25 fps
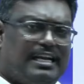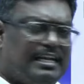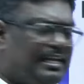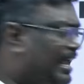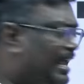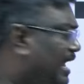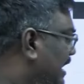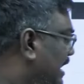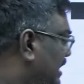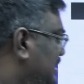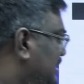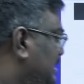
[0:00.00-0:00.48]

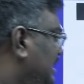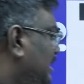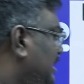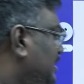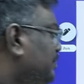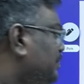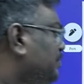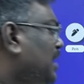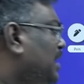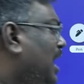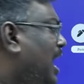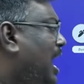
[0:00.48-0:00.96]
AG,
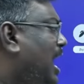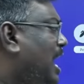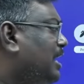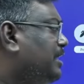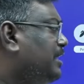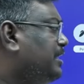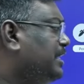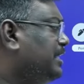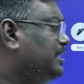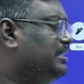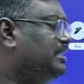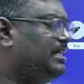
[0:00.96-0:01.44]

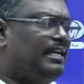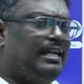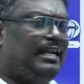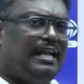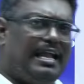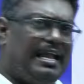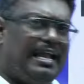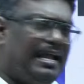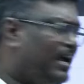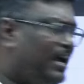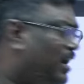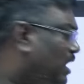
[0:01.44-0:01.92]
architecture
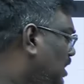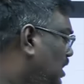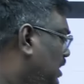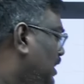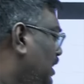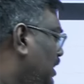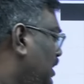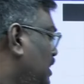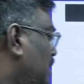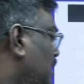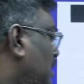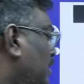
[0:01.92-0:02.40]
AR,
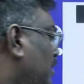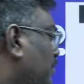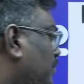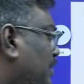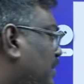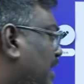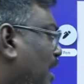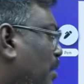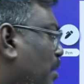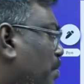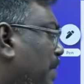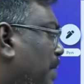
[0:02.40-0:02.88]
we
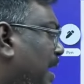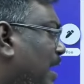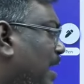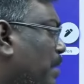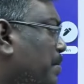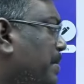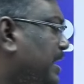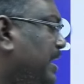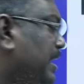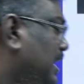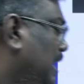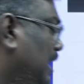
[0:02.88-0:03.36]
have
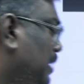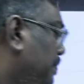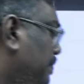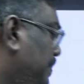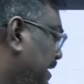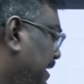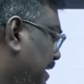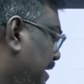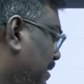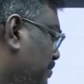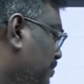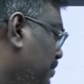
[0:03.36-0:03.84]
biomedical
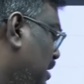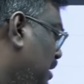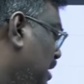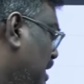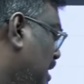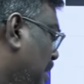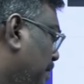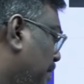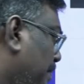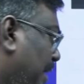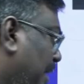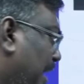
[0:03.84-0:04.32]
BM,
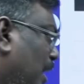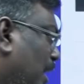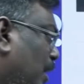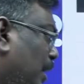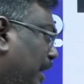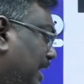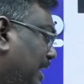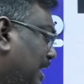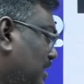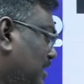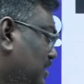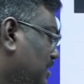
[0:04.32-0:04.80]

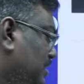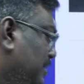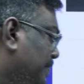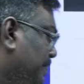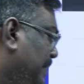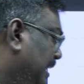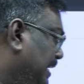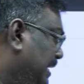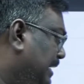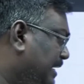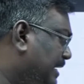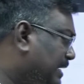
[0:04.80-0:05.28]
biotechnology
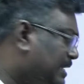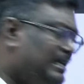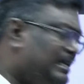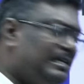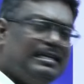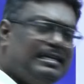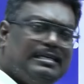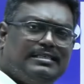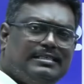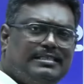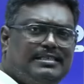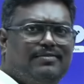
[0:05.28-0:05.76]
BT,
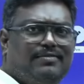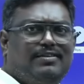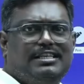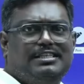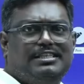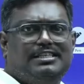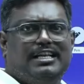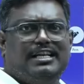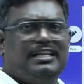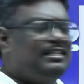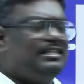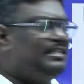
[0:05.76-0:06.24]
civil
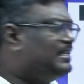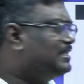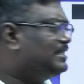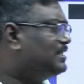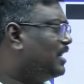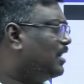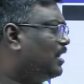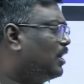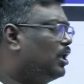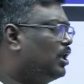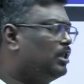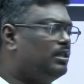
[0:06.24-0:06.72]
engineering. These are
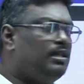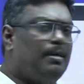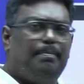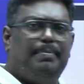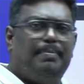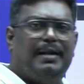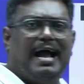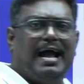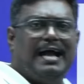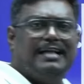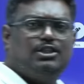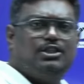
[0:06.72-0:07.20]
all the
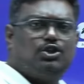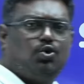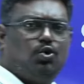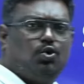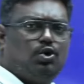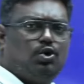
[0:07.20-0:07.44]
branch codes,